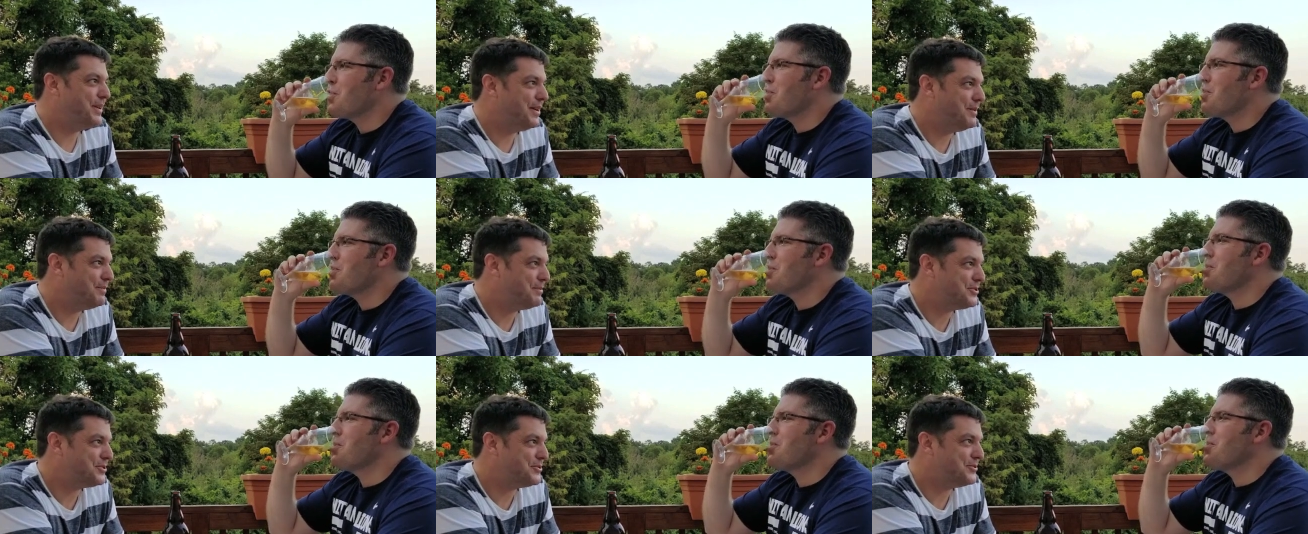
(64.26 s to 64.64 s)

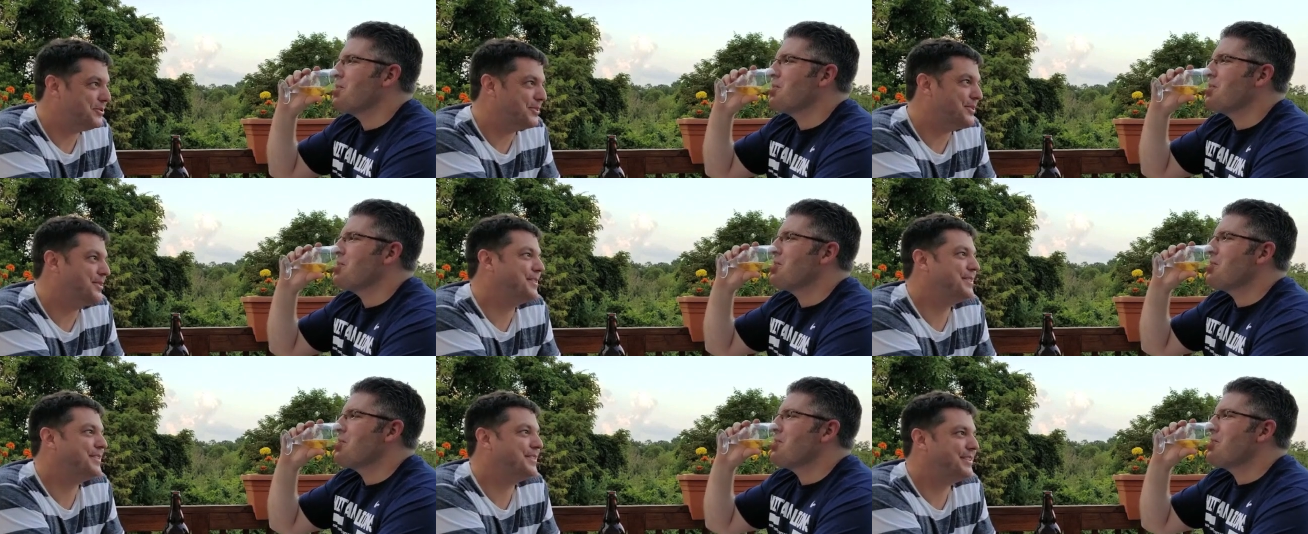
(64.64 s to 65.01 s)
Speaker 1: I'm
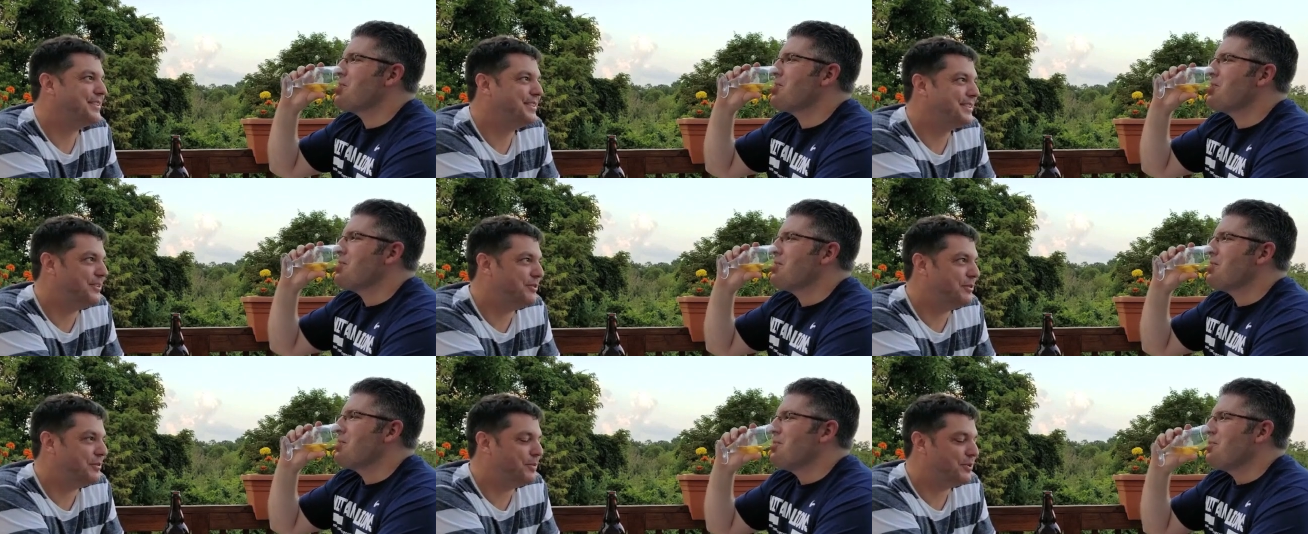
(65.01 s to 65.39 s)
sure
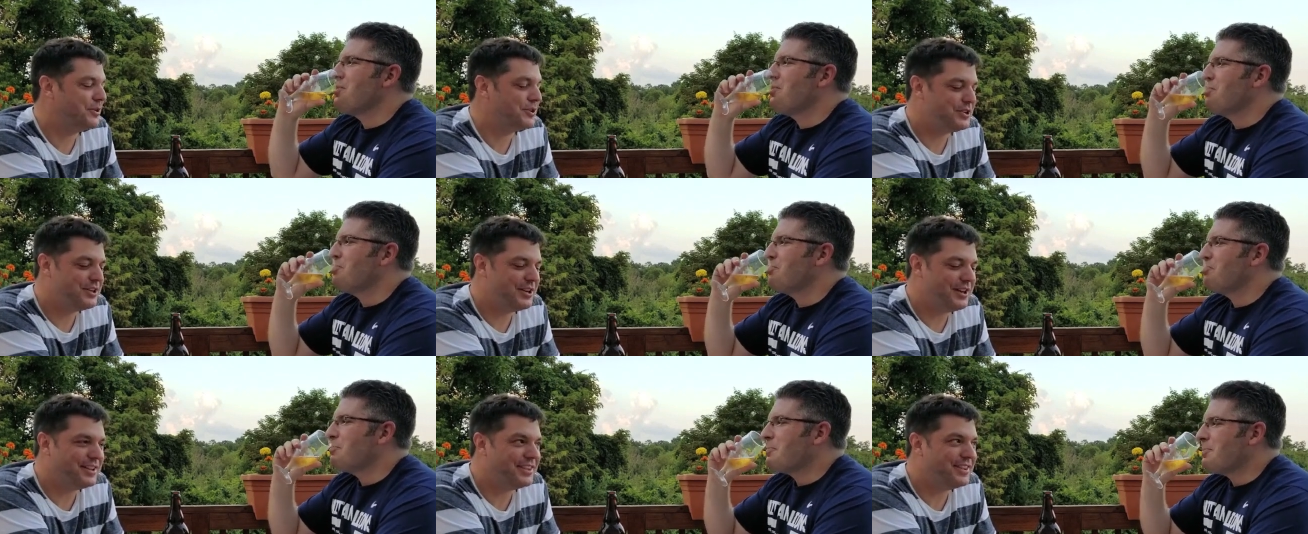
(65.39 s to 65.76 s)
you
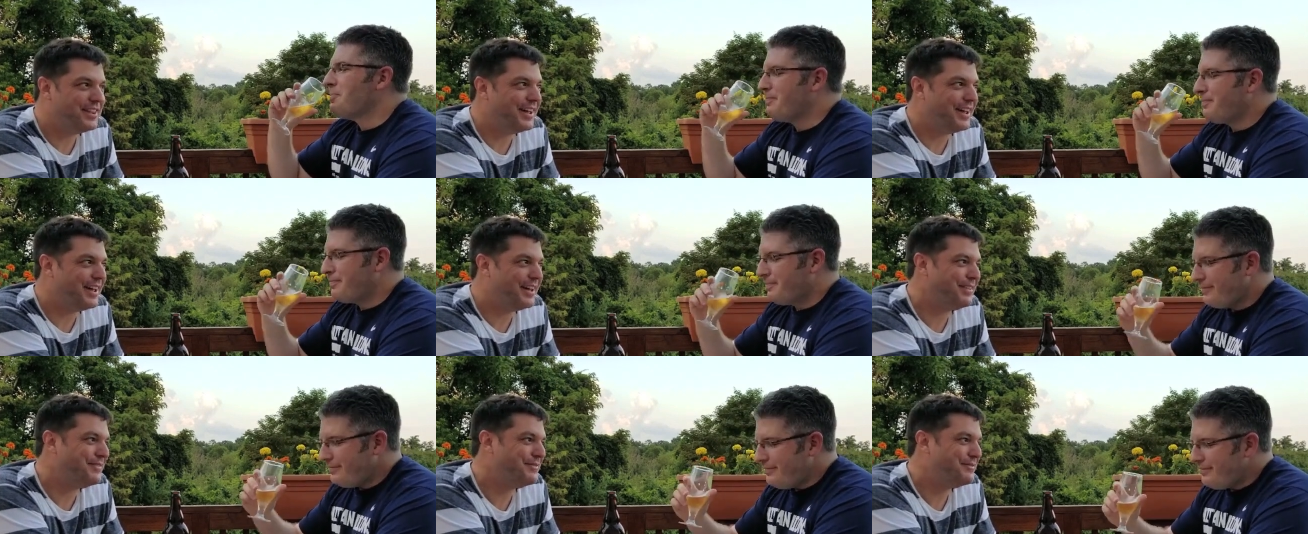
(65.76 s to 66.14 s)
appreciate
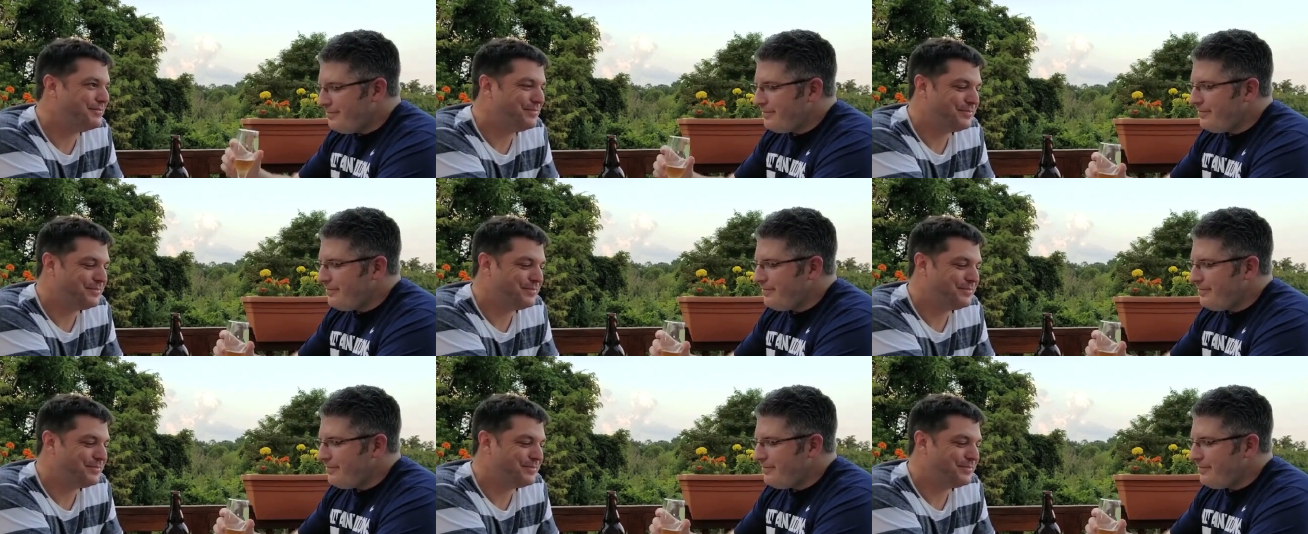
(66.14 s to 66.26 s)
that.